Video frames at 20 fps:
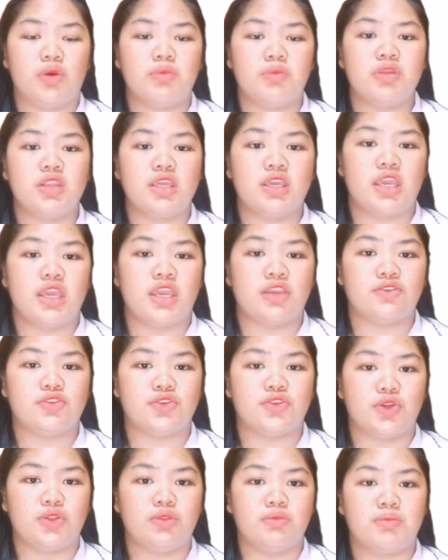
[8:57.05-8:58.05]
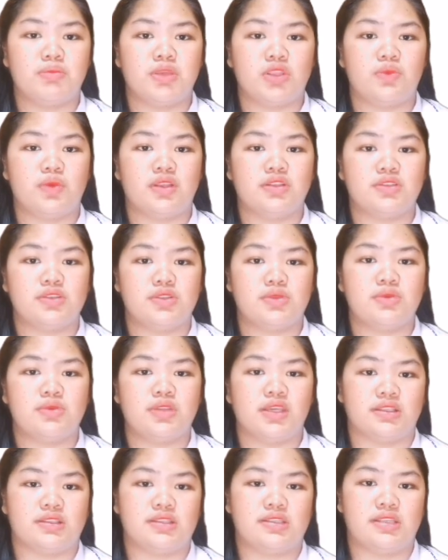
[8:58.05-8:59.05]
communication between
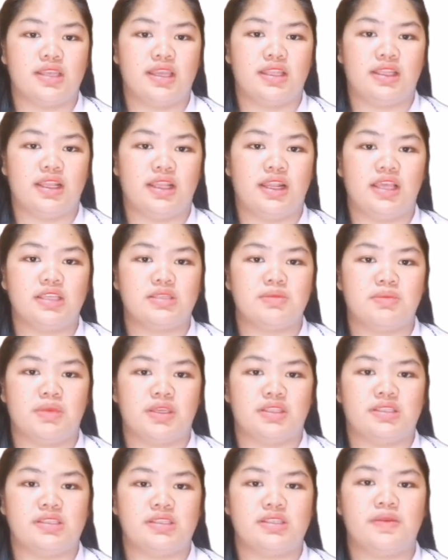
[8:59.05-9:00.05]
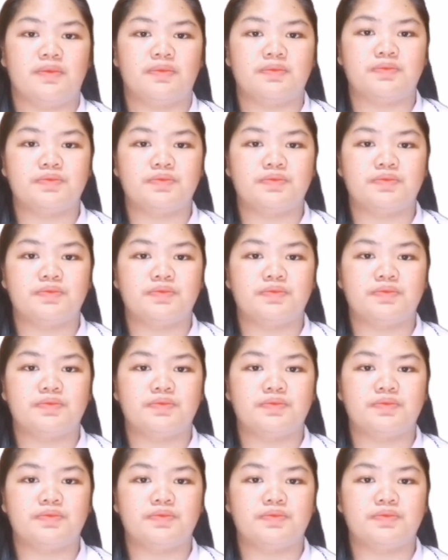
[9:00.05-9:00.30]
students and classmates,